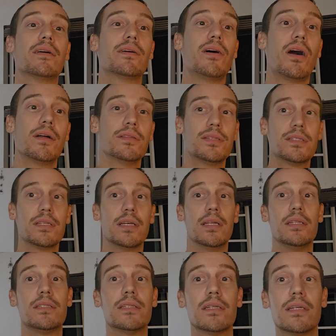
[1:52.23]

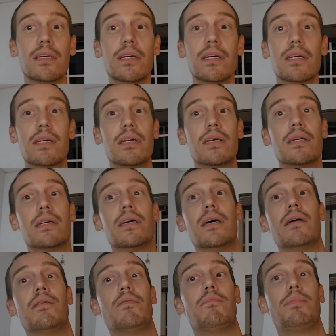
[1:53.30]
constant
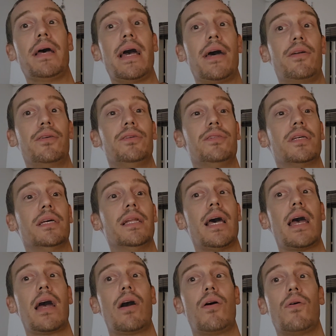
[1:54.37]
patterns in
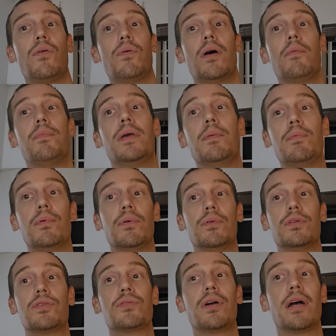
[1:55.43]
how people
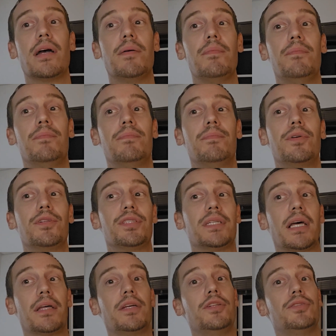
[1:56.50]
describe
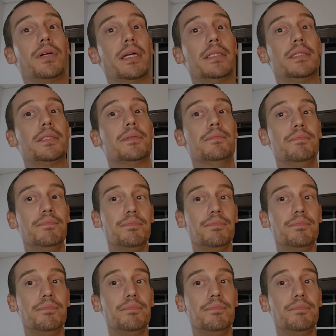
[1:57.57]
personality traits.